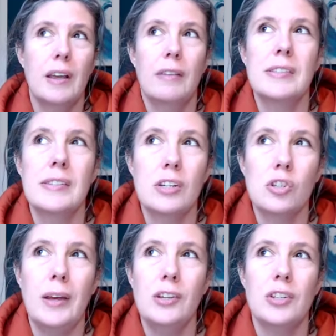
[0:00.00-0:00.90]
the
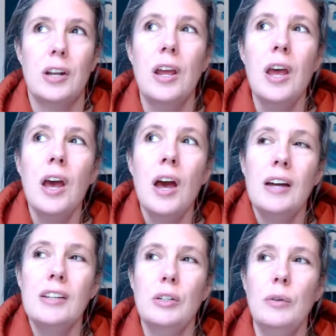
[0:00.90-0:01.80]
situation. And
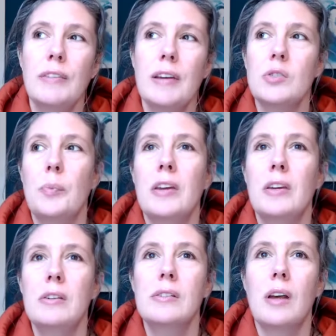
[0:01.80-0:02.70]
I don't know if that's
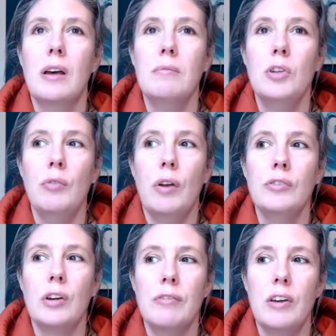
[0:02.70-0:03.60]
because I'm
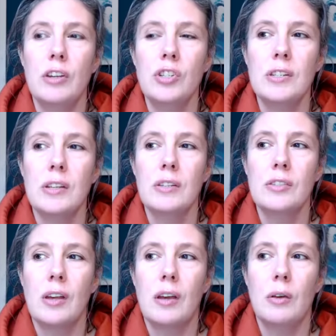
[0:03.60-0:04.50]
neurodivergent. And
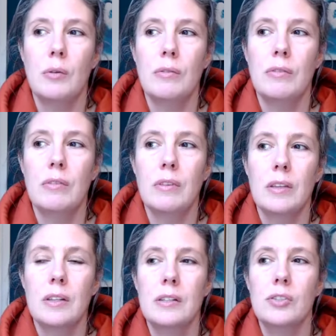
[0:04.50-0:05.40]
so
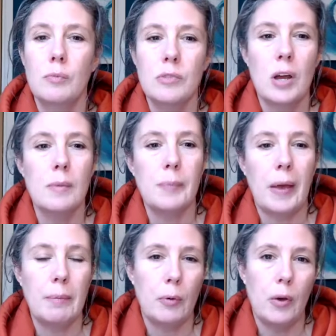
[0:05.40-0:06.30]
sometimes
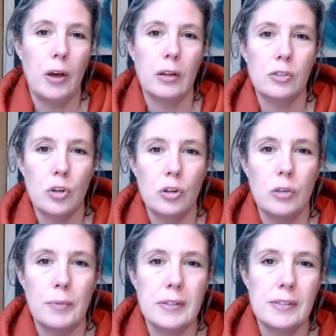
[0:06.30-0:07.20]
paperwork and
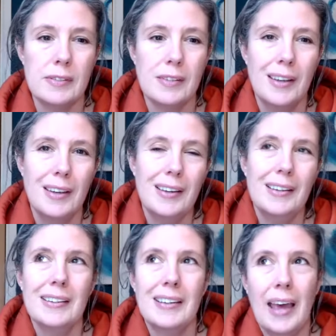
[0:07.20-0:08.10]
documents
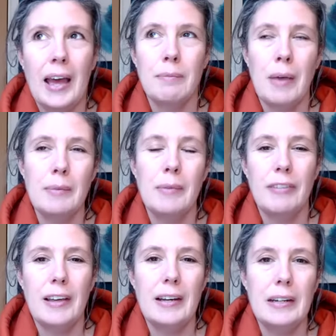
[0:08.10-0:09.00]
can make me
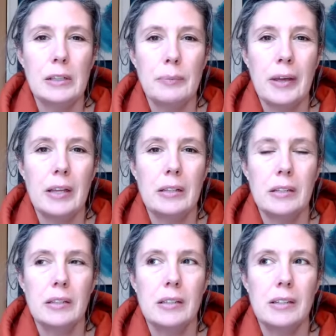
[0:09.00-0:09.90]
feel a little bit
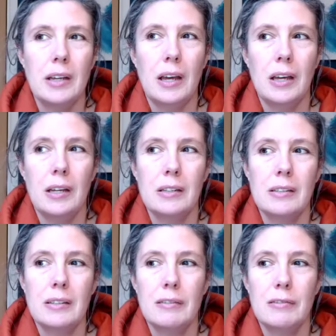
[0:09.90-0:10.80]
uh,
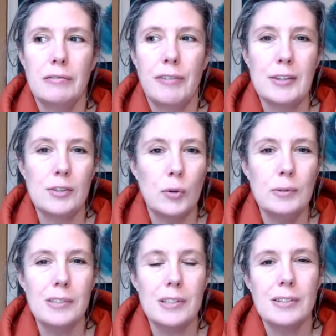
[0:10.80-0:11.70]

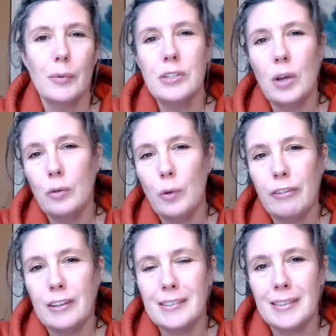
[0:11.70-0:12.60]
frazzled. So I don't know
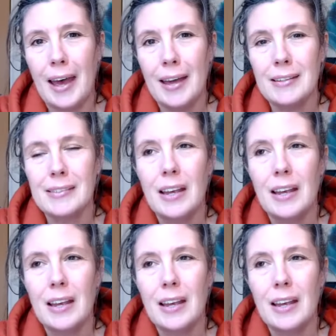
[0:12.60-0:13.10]
if it's that.